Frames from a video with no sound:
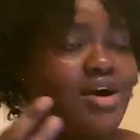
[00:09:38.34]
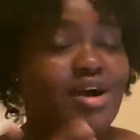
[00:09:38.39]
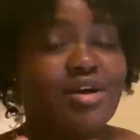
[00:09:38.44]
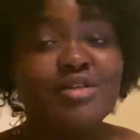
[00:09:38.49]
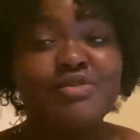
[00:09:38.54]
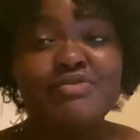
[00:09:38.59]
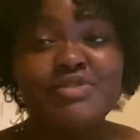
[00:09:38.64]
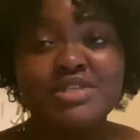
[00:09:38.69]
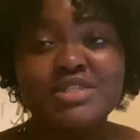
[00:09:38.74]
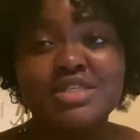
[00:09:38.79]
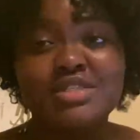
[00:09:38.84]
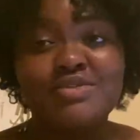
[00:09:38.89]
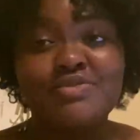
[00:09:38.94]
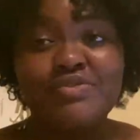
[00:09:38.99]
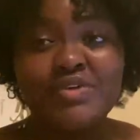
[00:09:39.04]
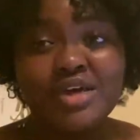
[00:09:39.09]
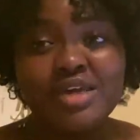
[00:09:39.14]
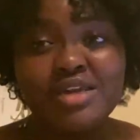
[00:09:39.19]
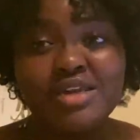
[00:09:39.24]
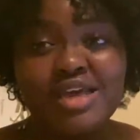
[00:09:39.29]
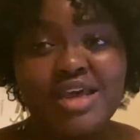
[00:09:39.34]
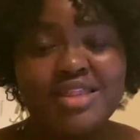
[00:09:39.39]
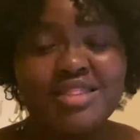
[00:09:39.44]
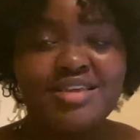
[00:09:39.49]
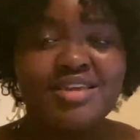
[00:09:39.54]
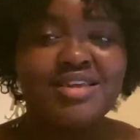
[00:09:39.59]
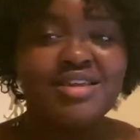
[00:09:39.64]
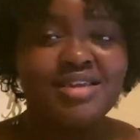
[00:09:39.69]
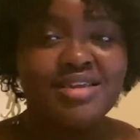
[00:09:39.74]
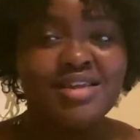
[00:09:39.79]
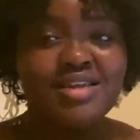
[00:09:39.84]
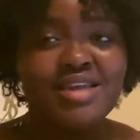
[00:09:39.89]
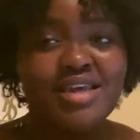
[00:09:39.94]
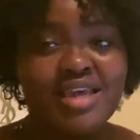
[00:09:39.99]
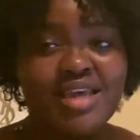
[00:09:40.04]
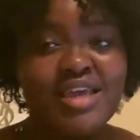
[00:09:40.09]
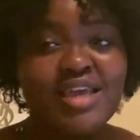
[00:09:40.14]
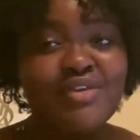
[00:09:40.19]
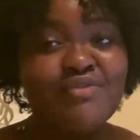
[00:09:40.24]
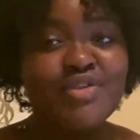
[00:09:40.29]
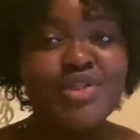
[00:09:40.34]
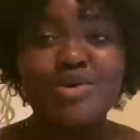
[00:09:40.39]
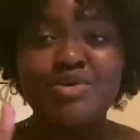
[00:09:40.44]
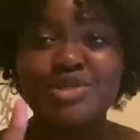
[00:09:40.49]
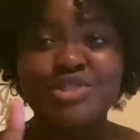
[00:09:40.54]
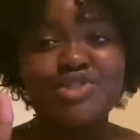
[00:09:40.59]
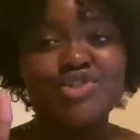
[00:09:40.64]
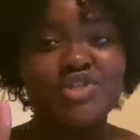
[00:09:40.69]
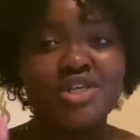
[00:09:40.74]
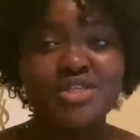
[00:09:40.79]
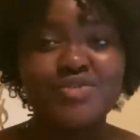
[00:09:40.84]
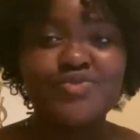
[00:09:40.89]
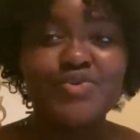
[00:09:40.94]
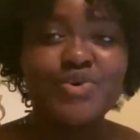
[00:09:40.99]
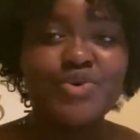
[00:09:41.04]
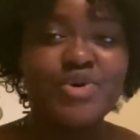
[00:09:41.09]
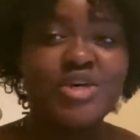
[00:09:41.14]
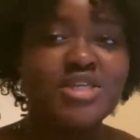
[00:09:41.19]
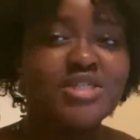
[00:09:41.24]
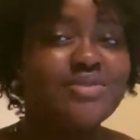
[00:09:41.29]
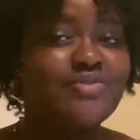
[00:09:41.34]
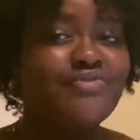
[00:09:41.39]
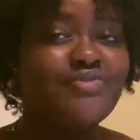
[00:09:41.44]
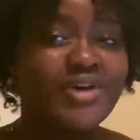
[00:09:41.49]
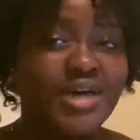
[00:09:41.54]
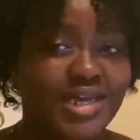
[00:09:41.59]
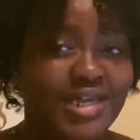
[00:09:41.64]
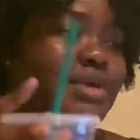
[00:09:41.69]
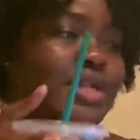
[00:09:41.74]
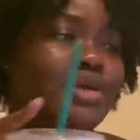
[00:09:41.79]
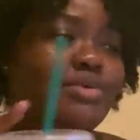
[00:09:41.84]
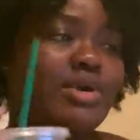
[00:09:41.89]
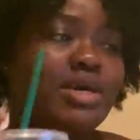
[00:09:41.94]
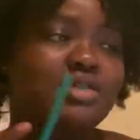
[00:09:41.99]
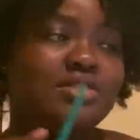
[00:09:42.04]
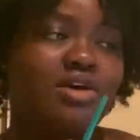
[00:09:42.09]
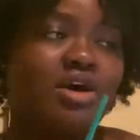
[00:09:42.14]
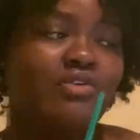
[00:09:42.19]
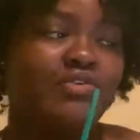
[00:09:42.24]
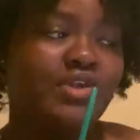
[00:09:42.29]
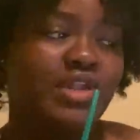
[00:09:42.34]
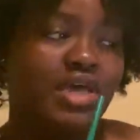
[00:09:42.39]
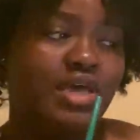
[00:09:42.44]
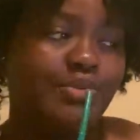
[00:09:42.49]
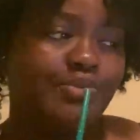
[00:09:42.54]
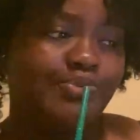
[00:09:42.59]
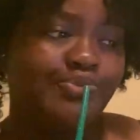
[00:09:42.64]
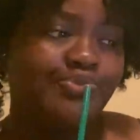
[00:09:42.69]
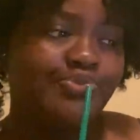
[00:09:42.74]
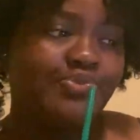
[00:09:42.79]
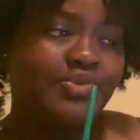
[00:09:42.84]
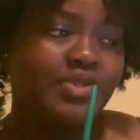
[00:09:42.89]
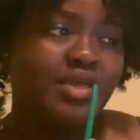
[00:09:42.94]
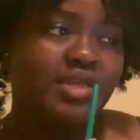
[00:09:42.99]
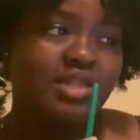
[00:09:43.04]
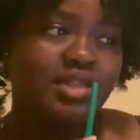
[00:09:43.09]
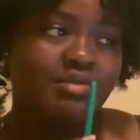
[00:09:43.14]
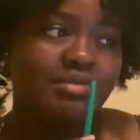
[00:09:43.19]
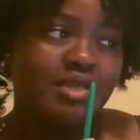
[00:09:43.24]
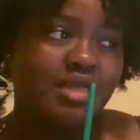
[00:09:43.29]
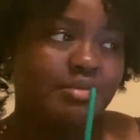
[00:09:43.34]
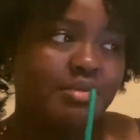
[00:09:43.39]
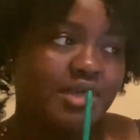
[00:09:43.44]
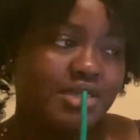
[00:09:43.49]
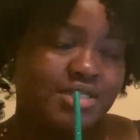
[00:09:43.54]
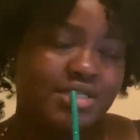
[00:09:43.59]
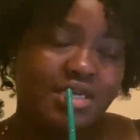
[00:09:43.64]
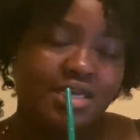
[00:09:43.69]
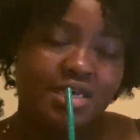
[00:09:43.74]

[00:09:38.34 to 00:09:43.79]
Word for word: all of this is fun at the end of the day. Even though it's stressful, it's fun. Anyways, off of that, let me get back to